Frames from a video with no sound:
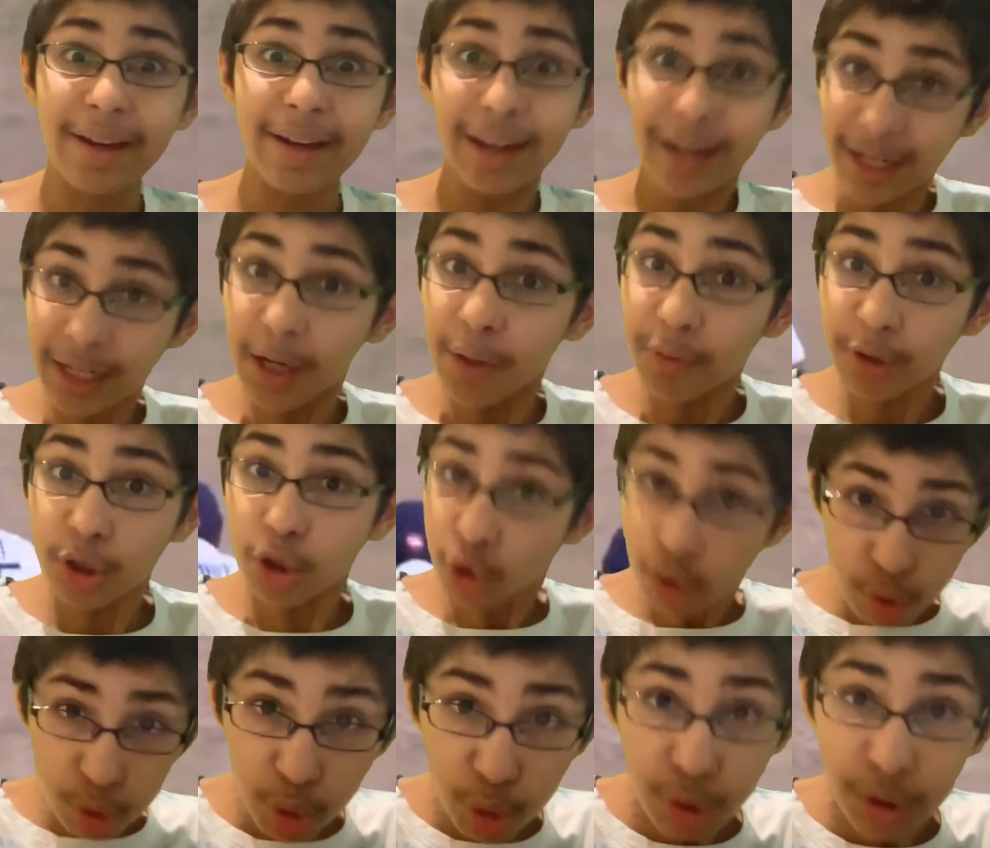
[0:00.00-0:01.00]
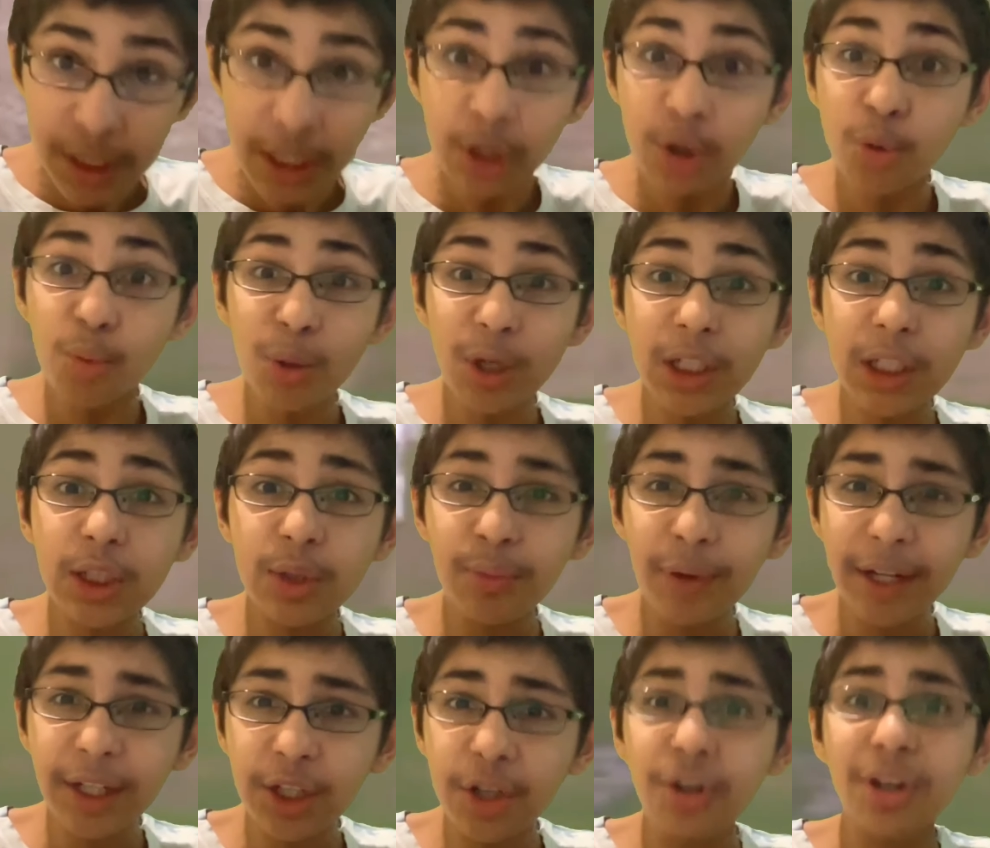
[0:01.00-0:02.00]
India was cruising towards
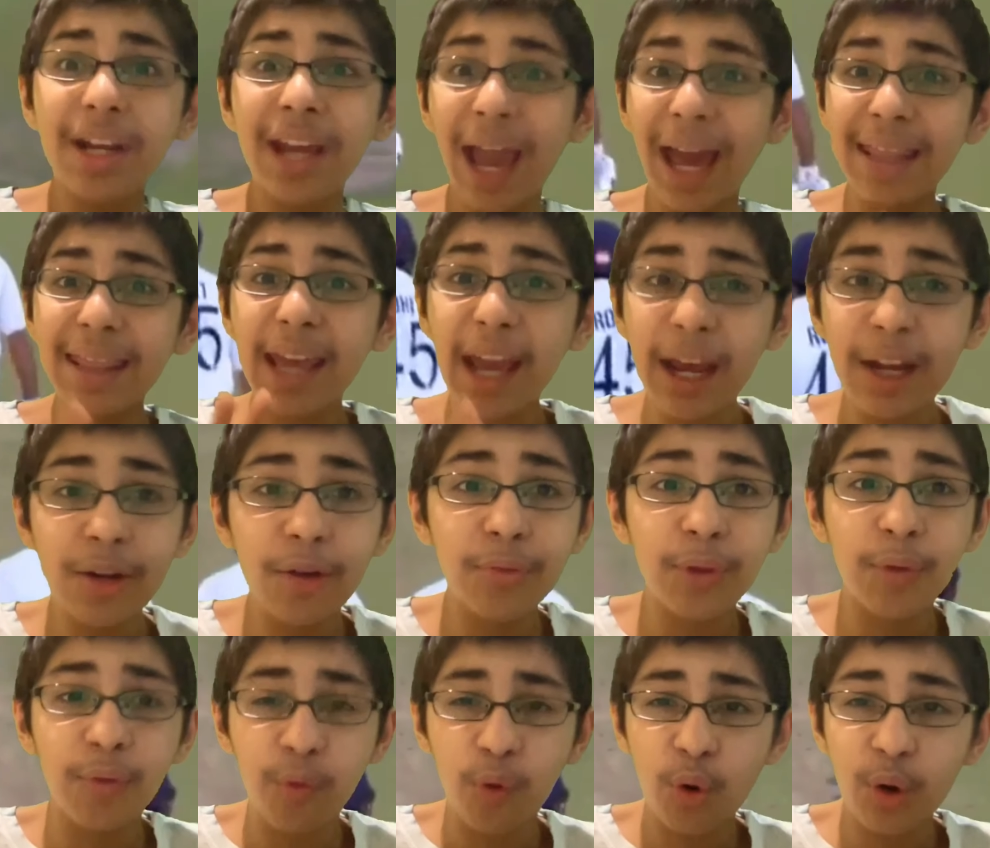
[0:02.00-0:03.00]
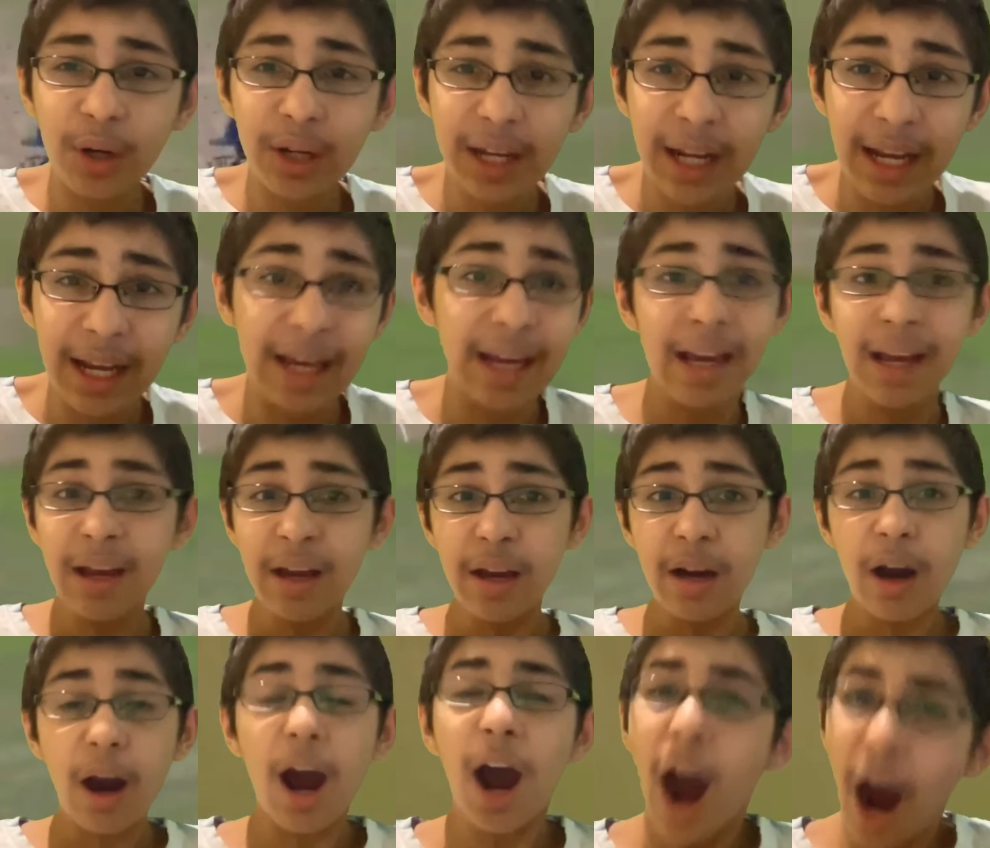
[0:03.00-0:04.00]
victory at the end of the fourth day.
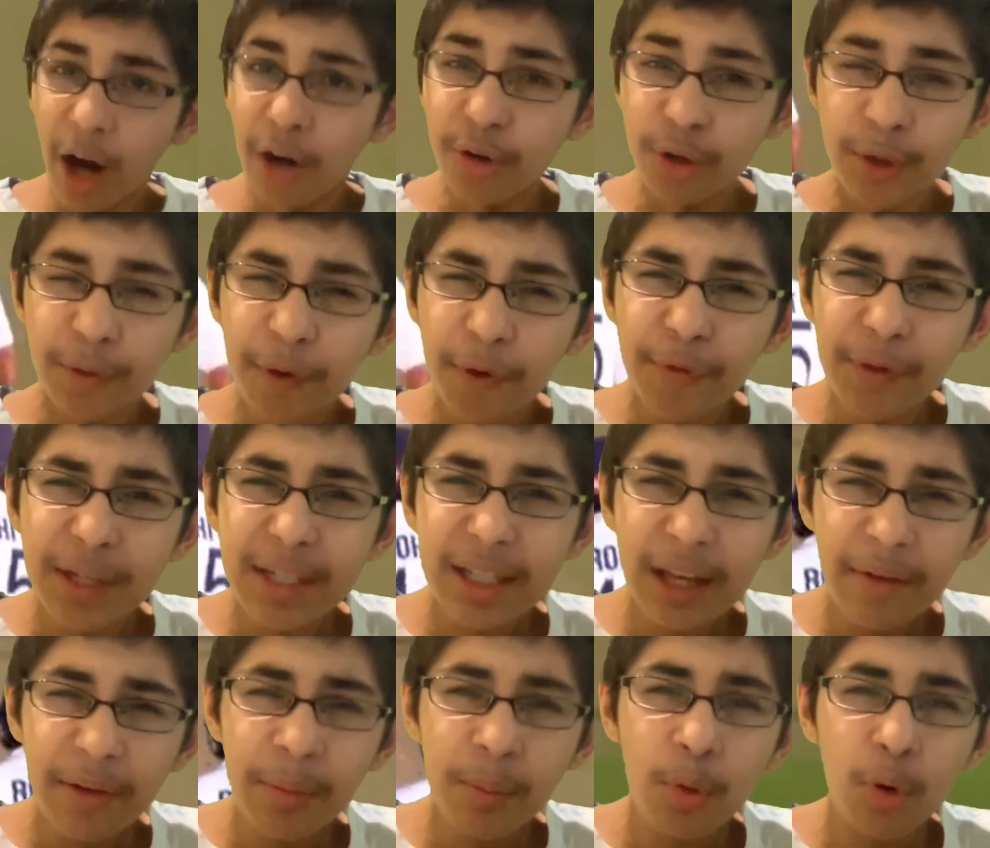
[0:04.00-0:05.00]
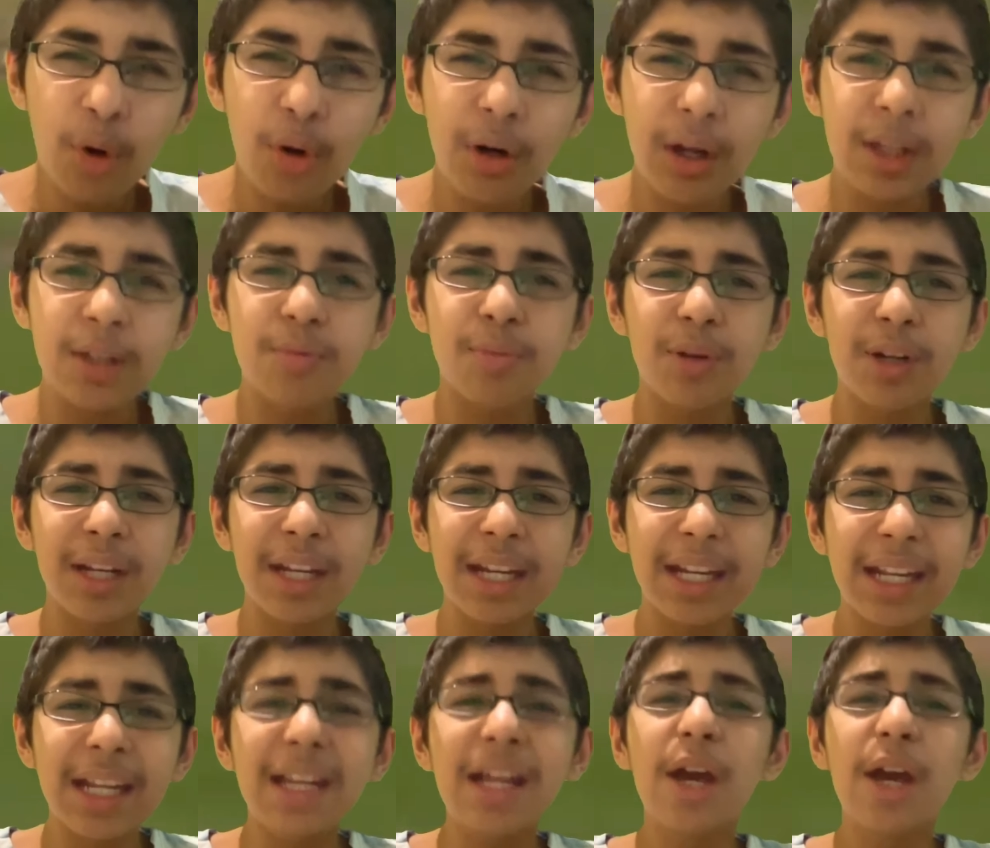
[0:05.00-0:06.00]
157 more runs were needed